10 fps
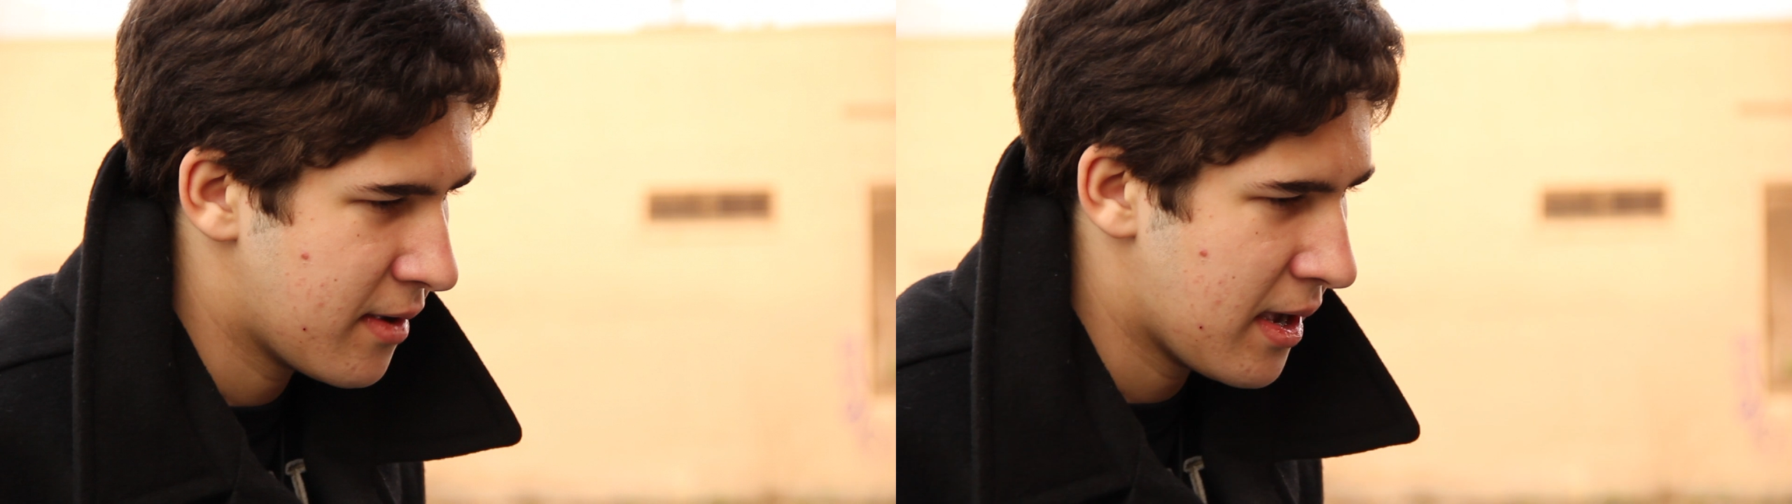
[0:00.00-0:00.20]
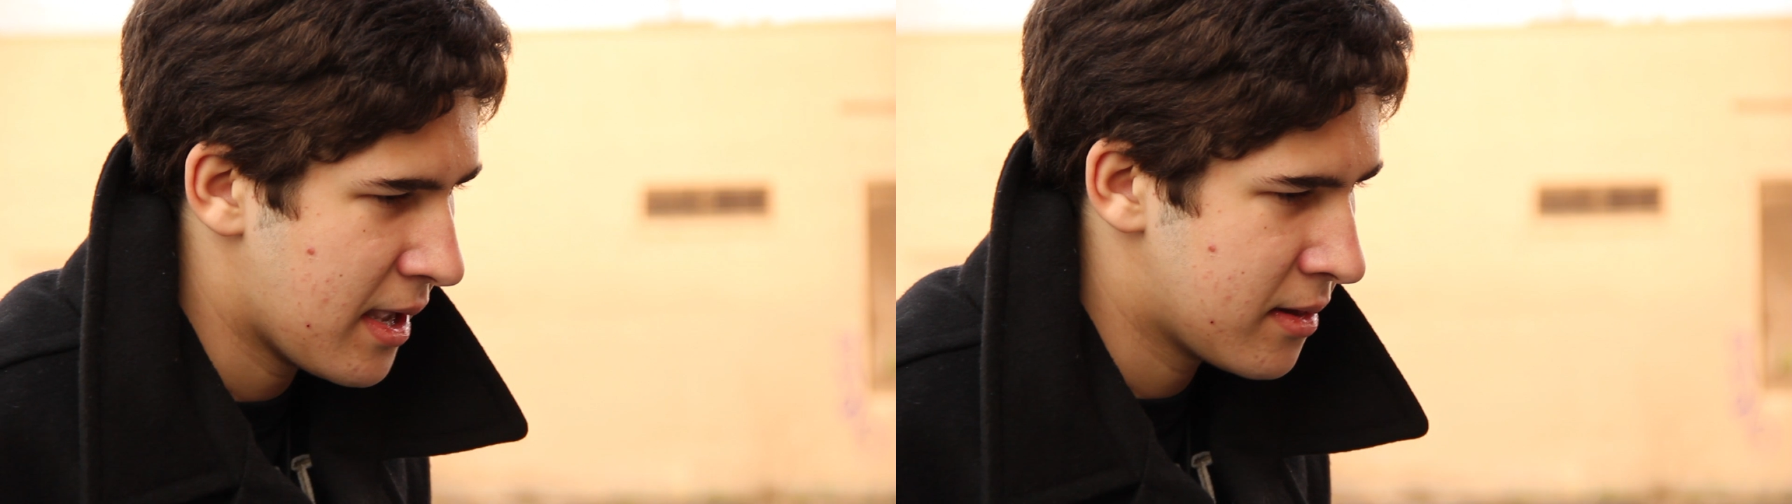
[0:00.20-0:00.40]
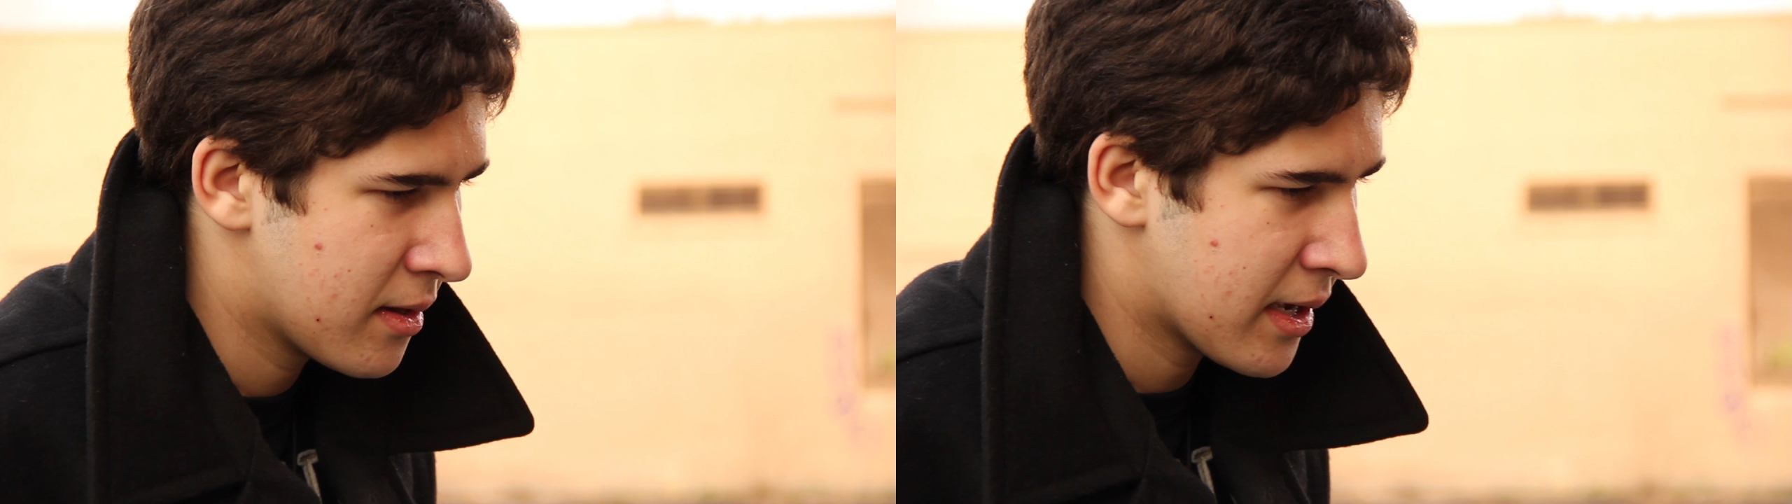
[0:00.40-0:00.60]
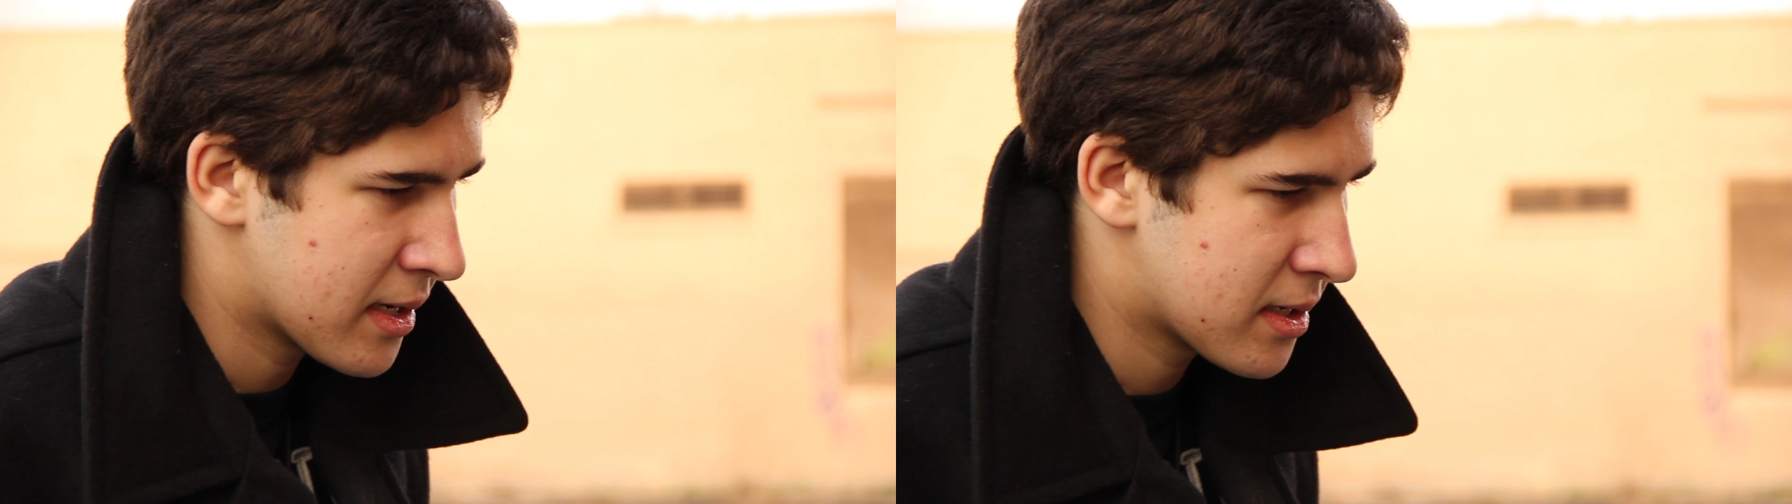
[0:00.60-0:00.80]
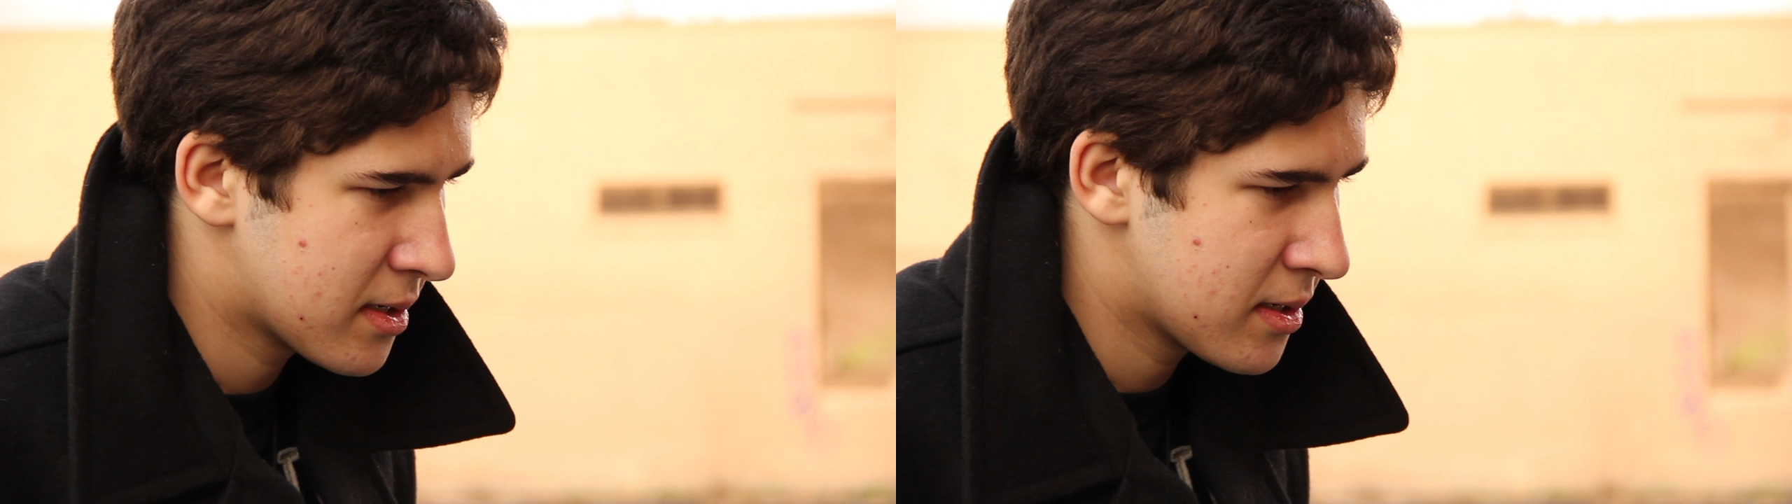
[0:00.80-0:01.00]
and
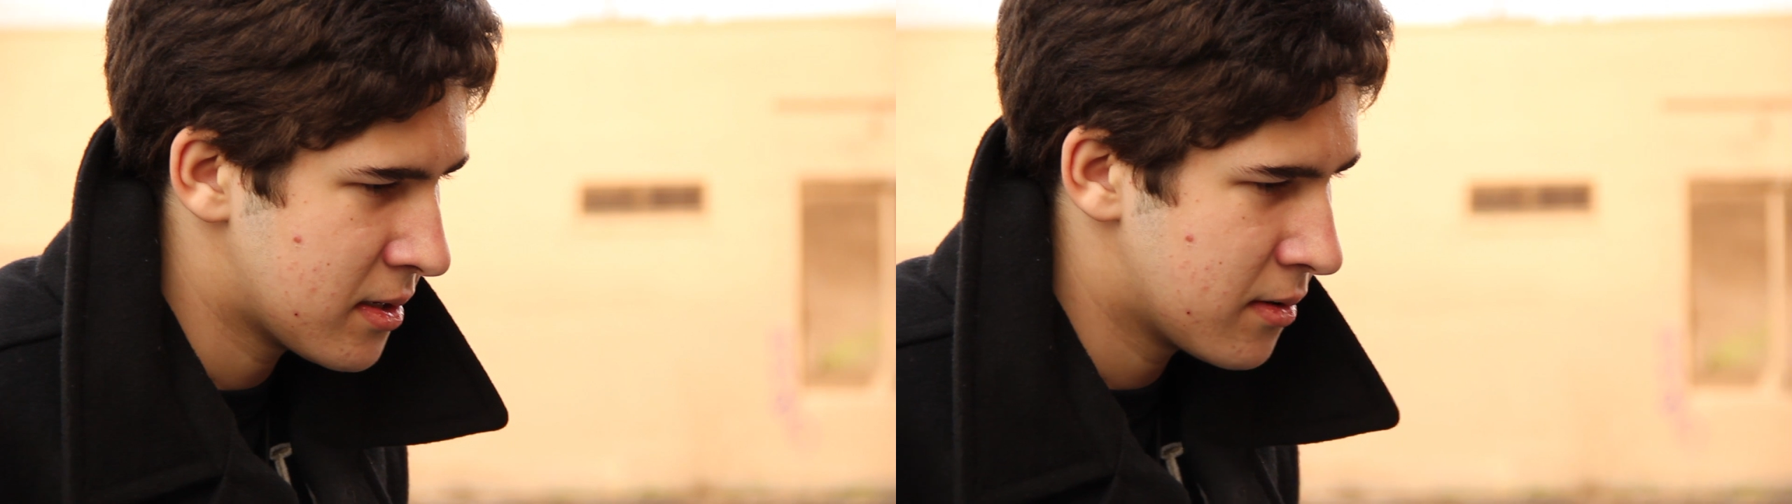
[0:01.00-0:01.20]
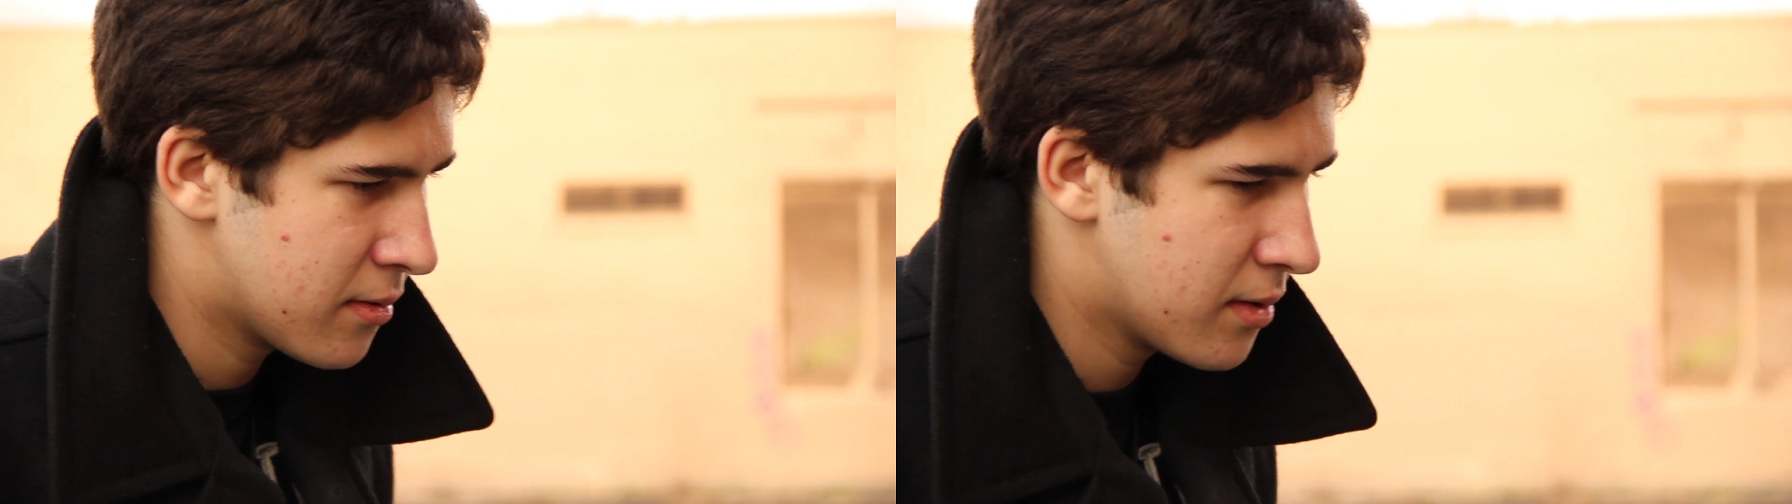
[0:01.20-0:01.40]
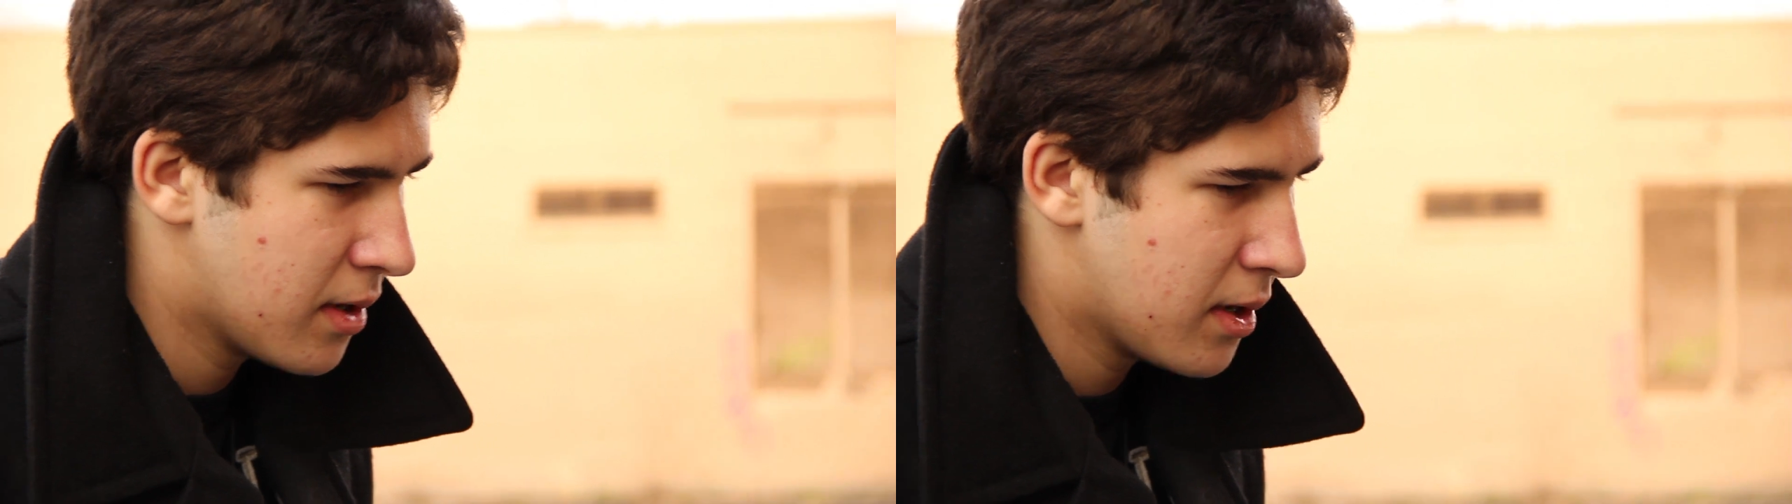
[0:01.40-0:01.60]
like, you know,